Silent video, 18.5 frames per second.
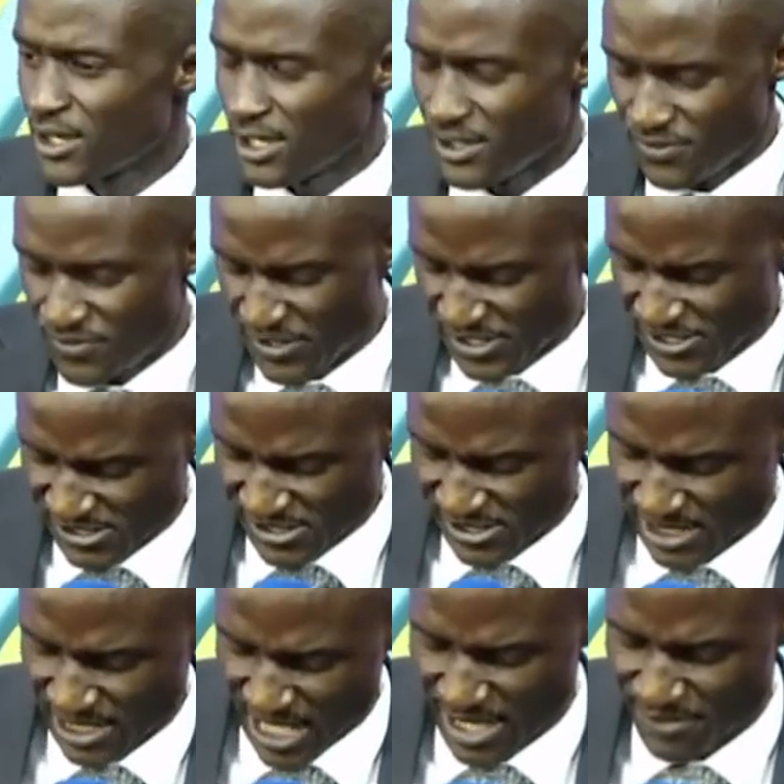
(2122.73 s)

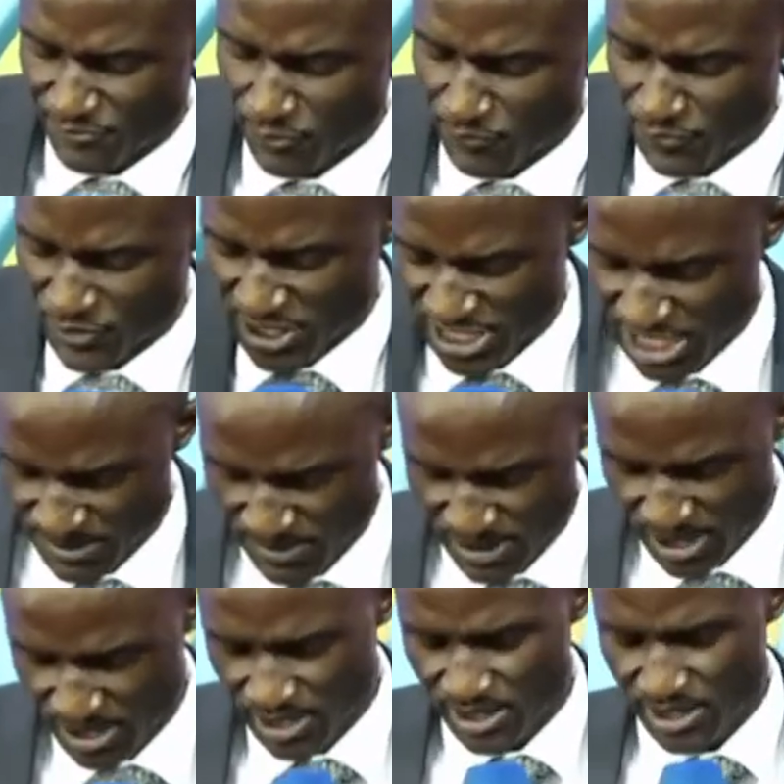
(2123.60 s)
this life of
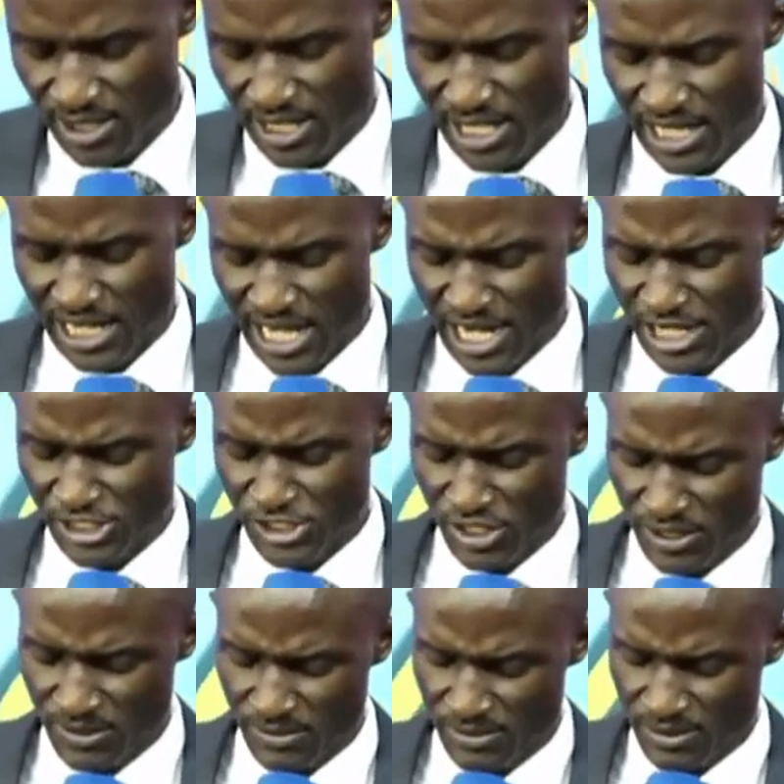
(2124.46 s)
redeeming
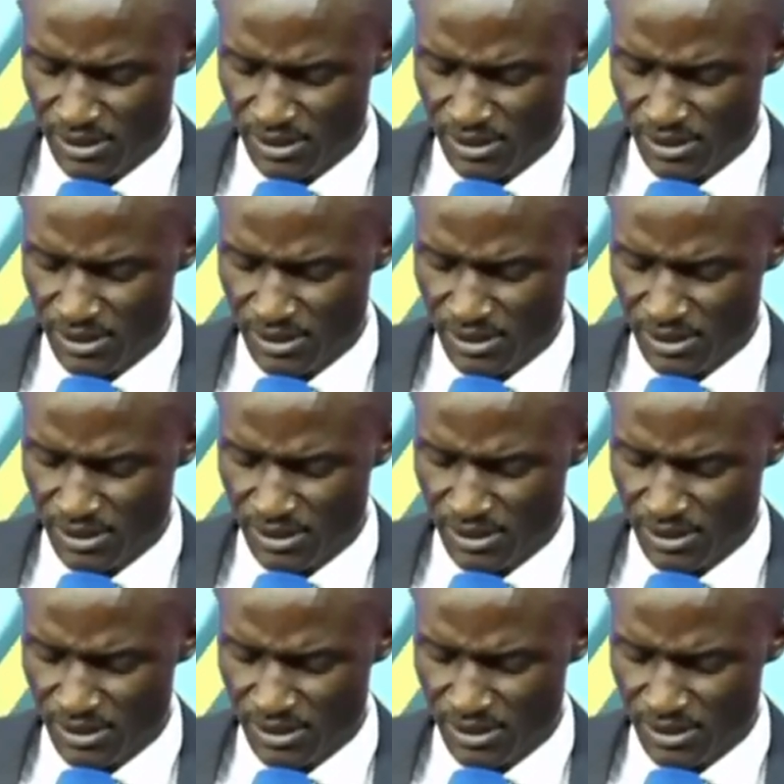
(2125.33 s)
Elijah.